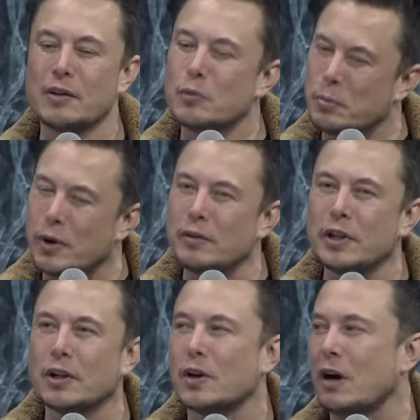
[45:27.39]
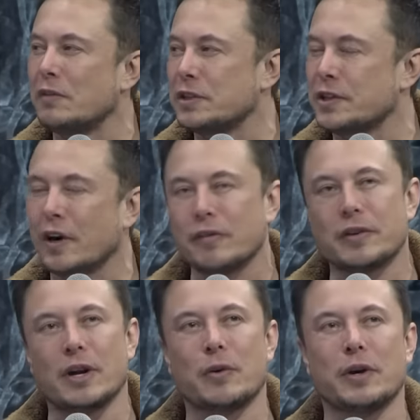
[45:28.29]
We're probably a little carbon starved.
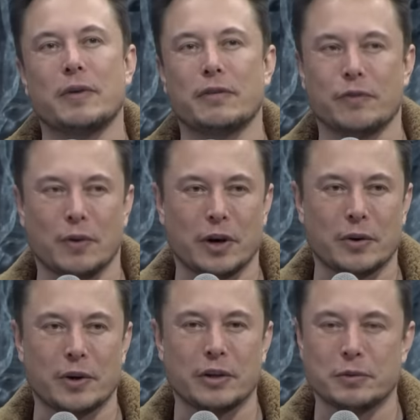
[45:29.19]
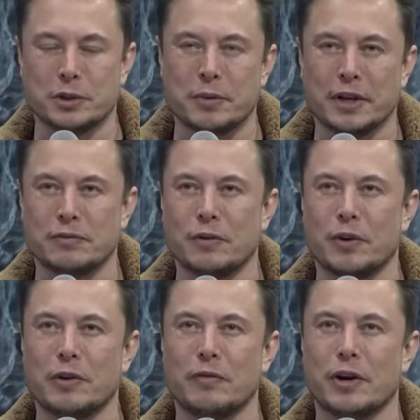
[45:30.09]
Now we're about four hundred, just past four
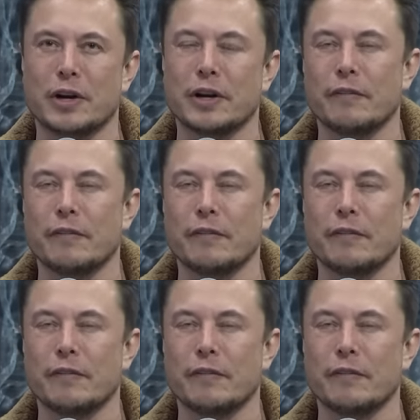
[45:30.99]
hundred mark.